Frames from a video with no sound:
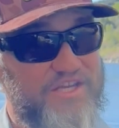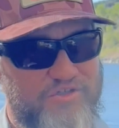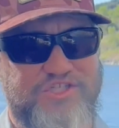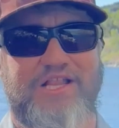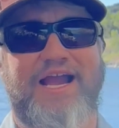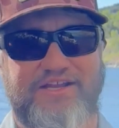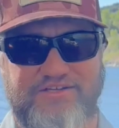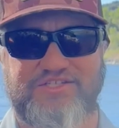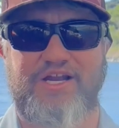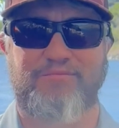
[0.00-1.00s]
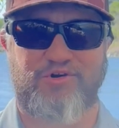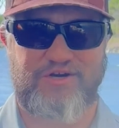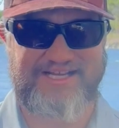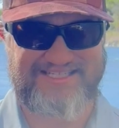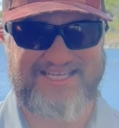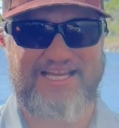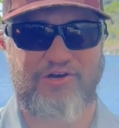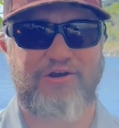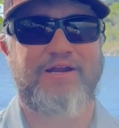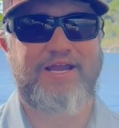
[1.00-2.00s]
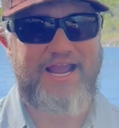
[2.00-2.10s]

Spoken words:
feels like summer is here.